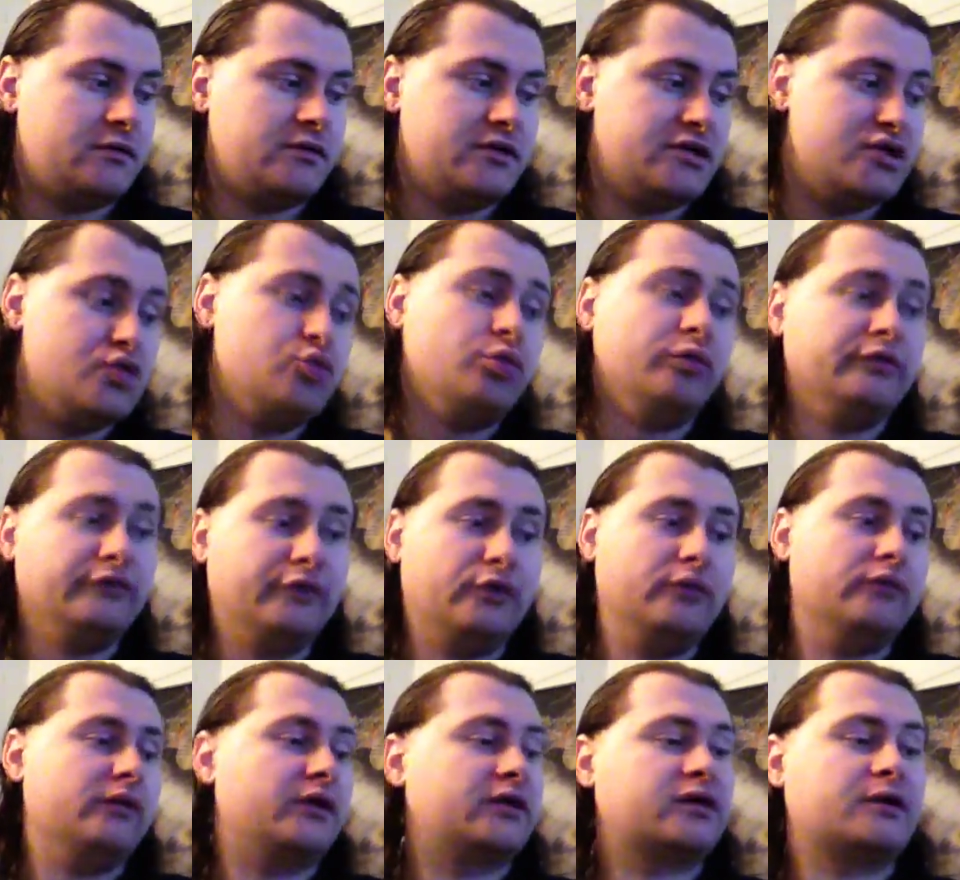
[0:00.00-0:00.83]
You will
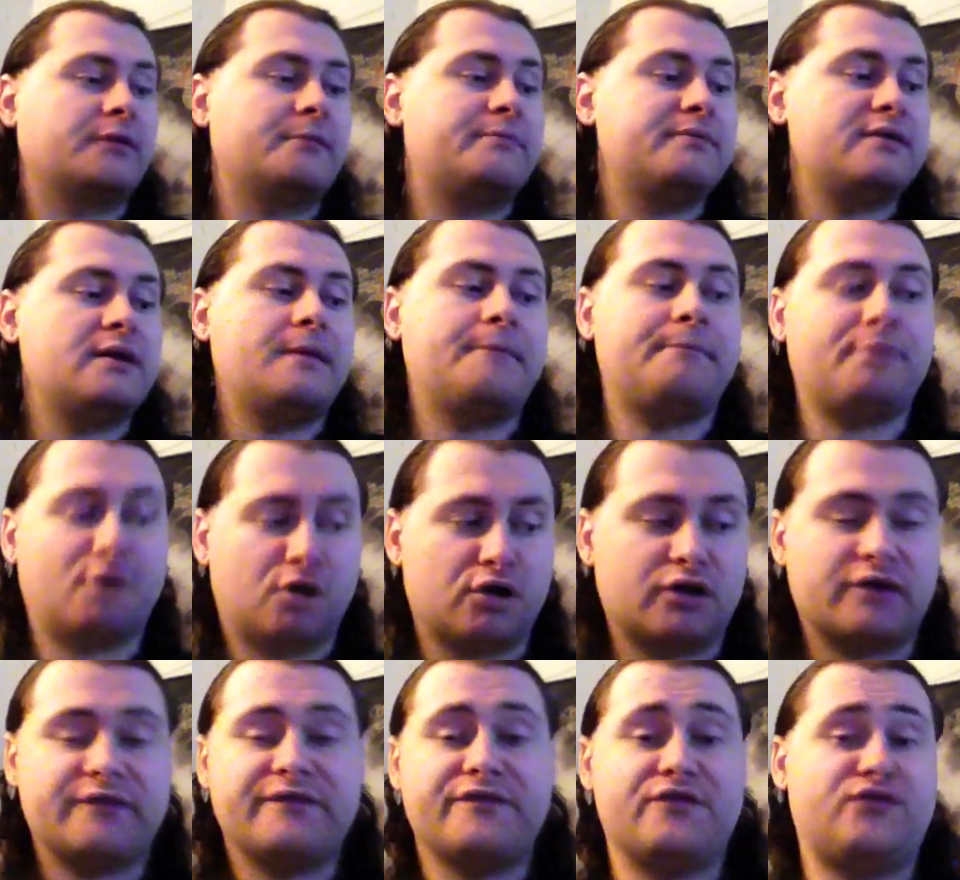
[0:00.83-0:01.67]
no longer be a
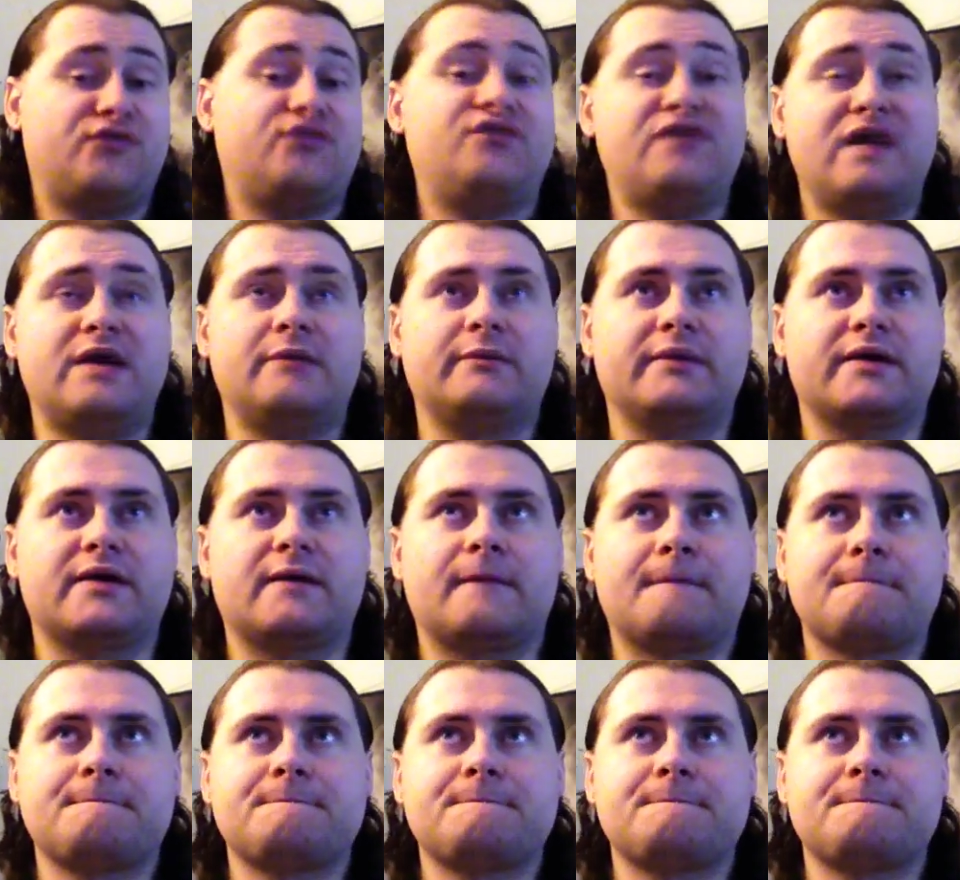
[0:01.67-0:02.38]
part of this family.